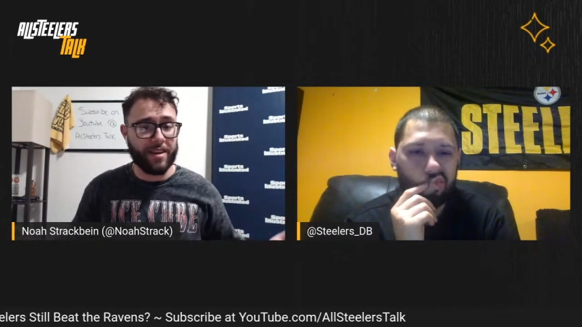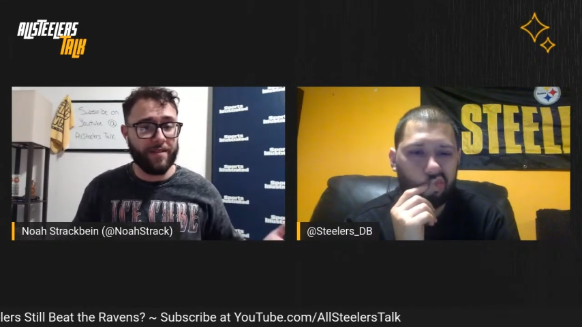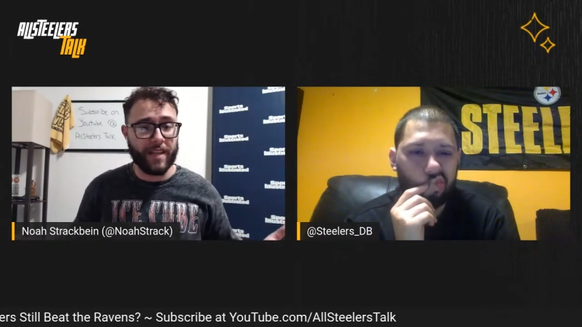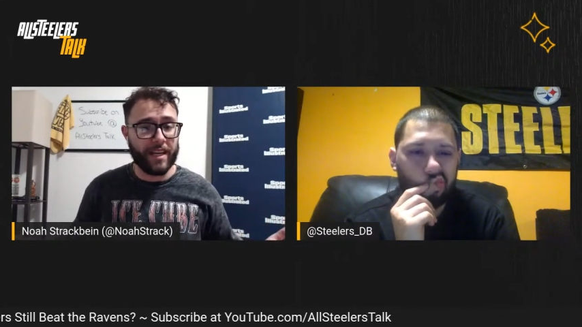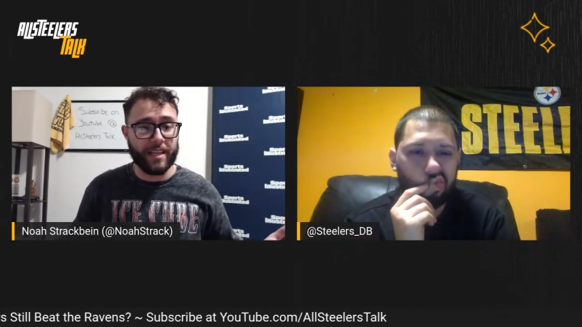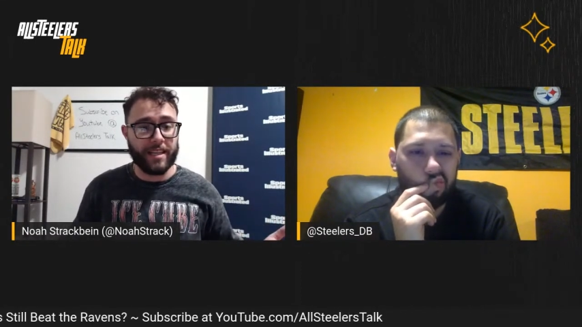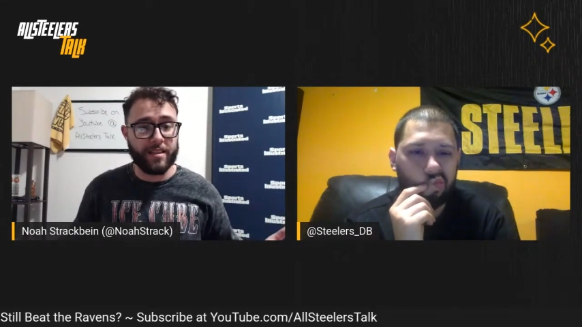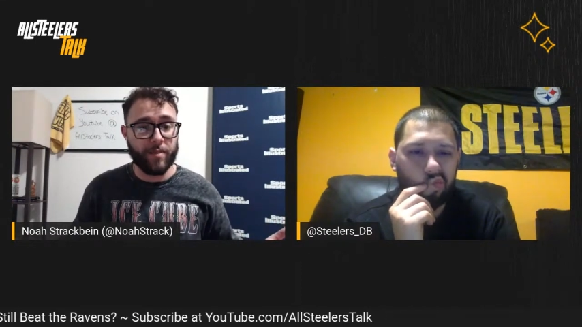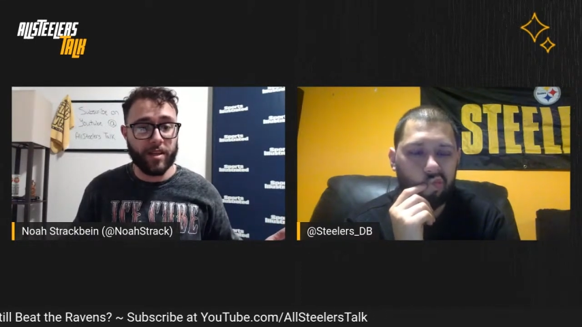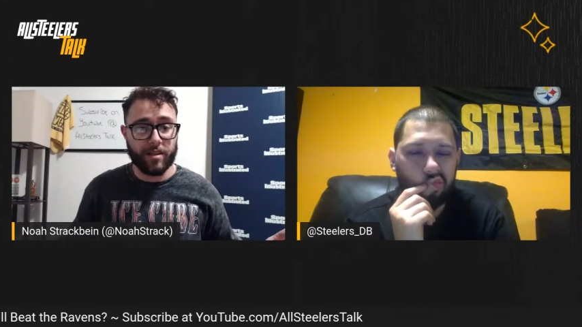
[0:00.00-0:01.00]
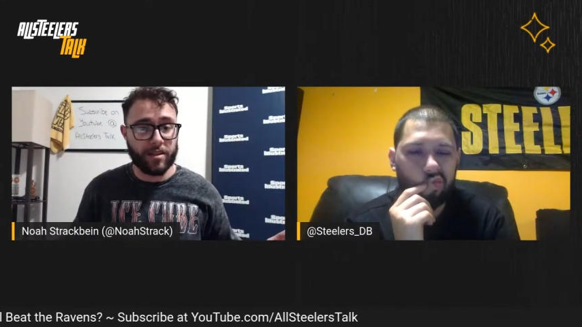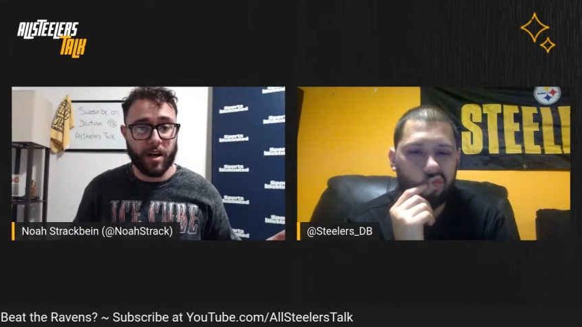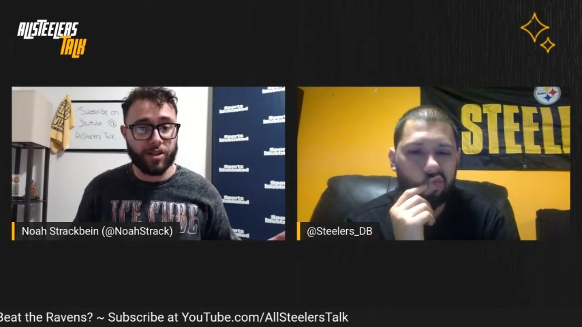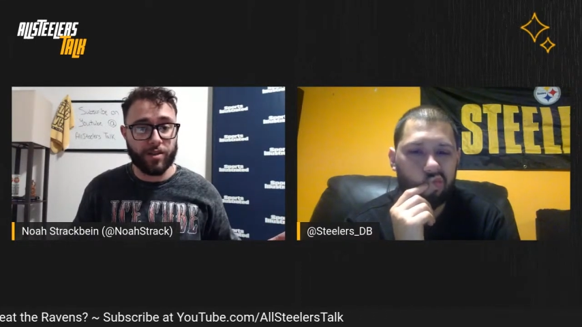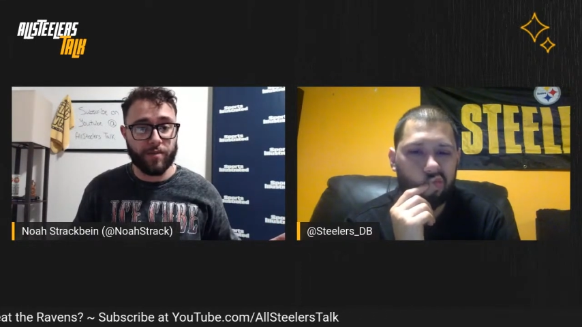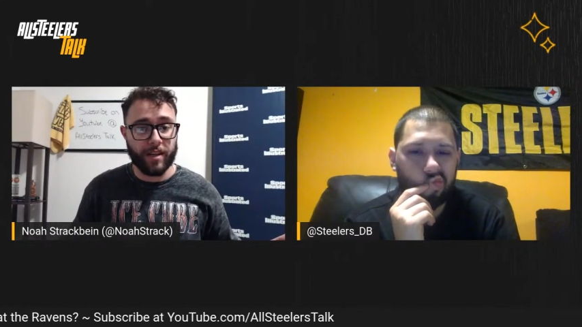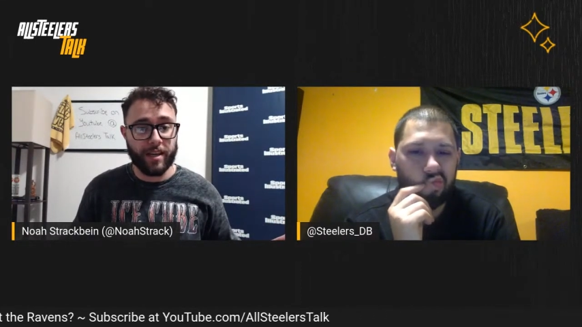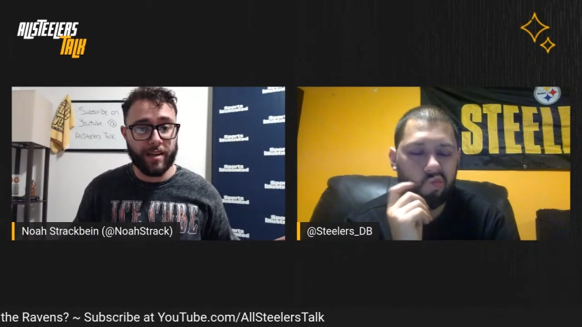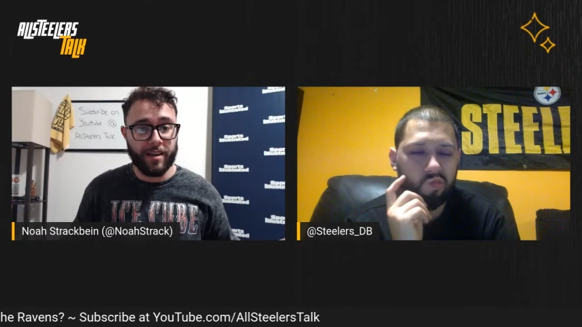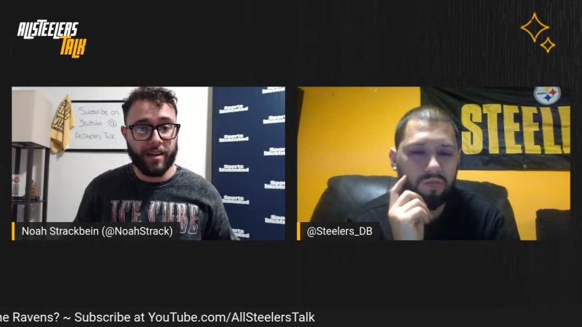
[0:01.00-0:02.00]
Speaker 1: I don't even think it needs to be a discussion really,
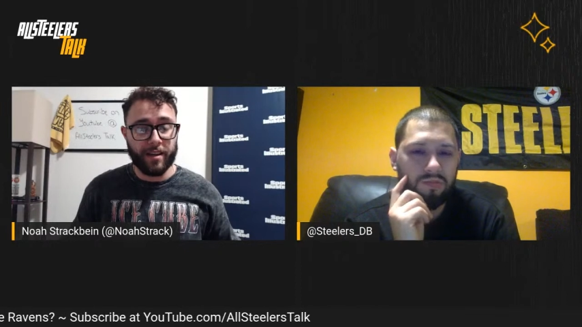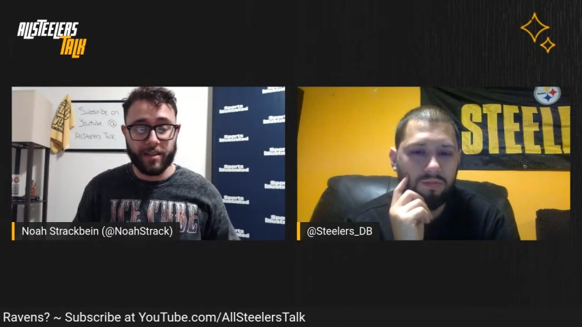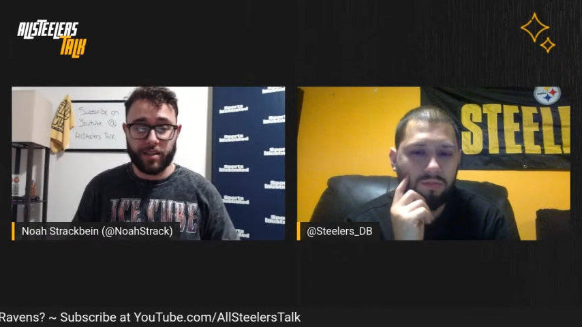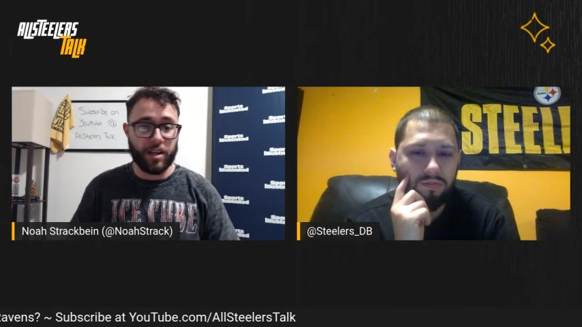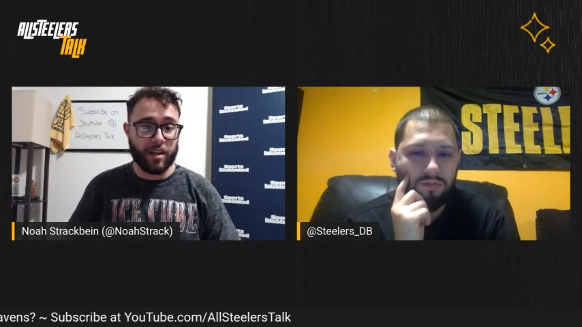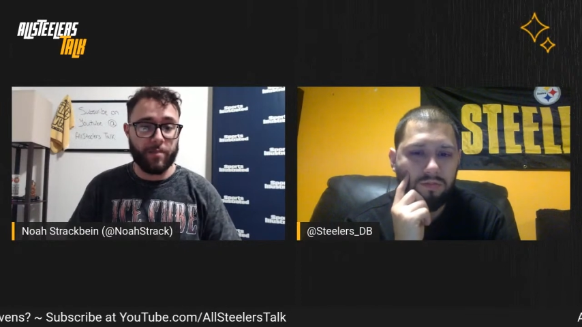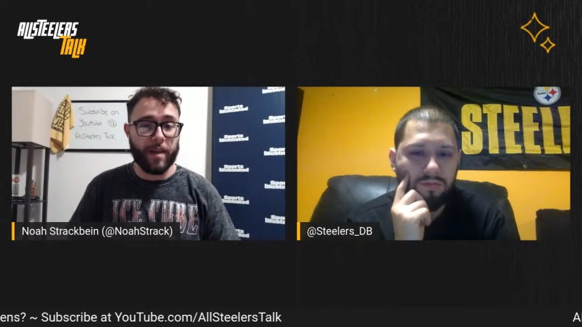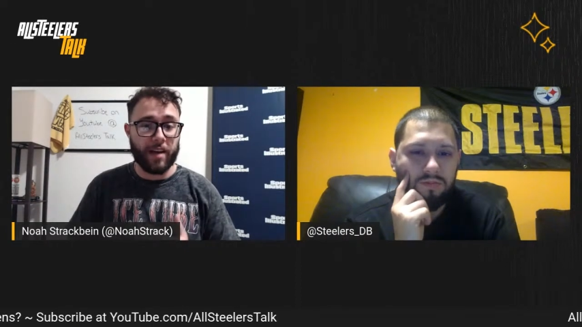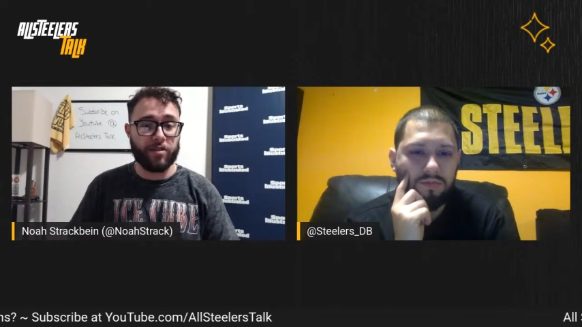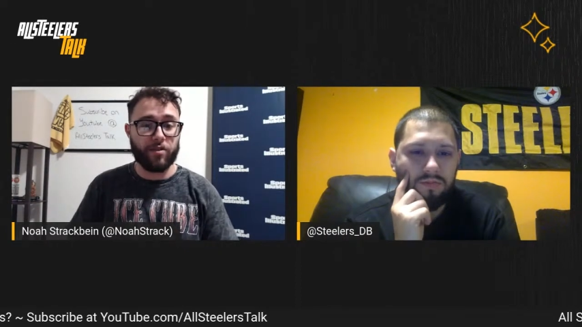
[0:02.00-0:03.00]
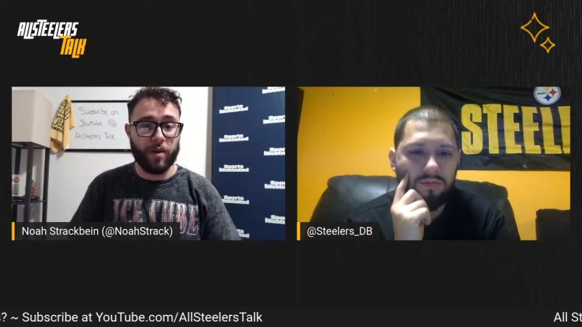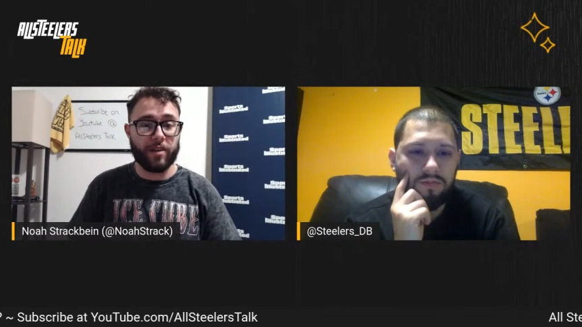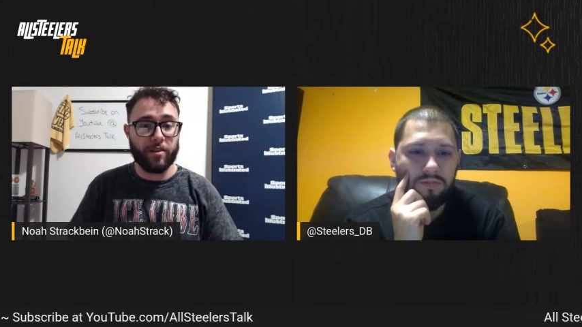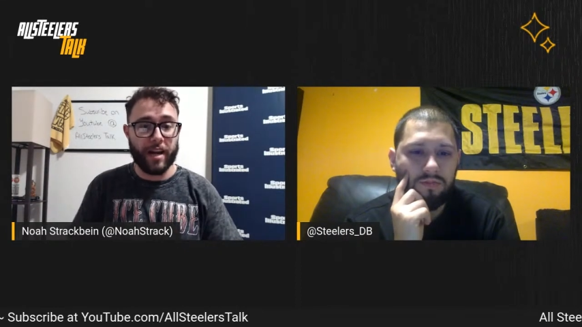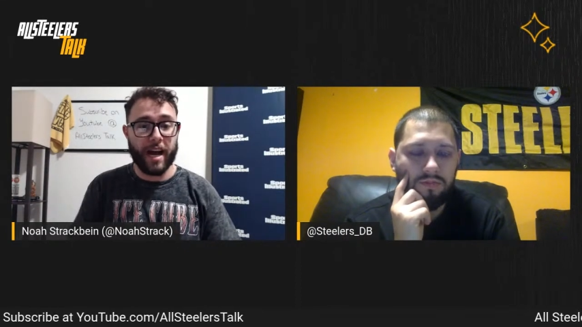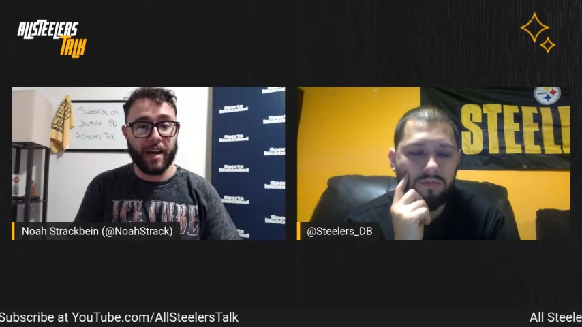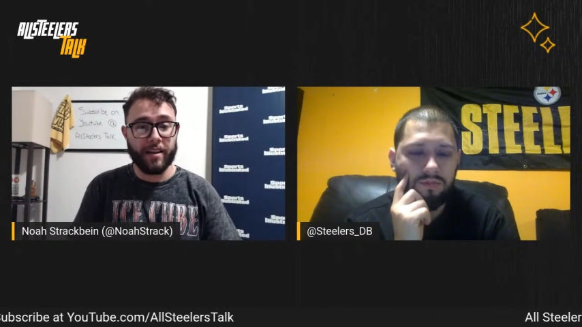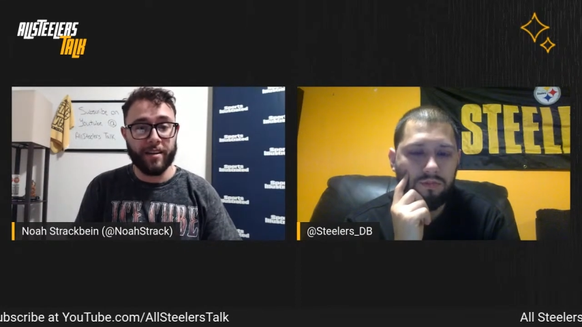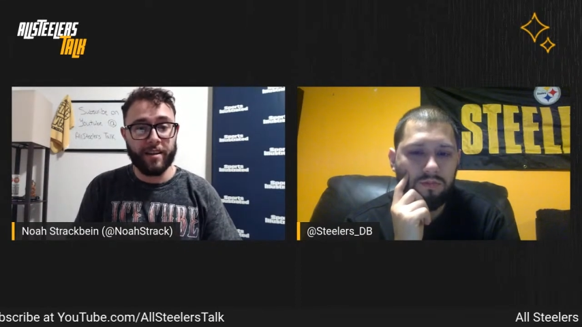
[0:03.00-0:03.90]
because it's going to come down to whether or not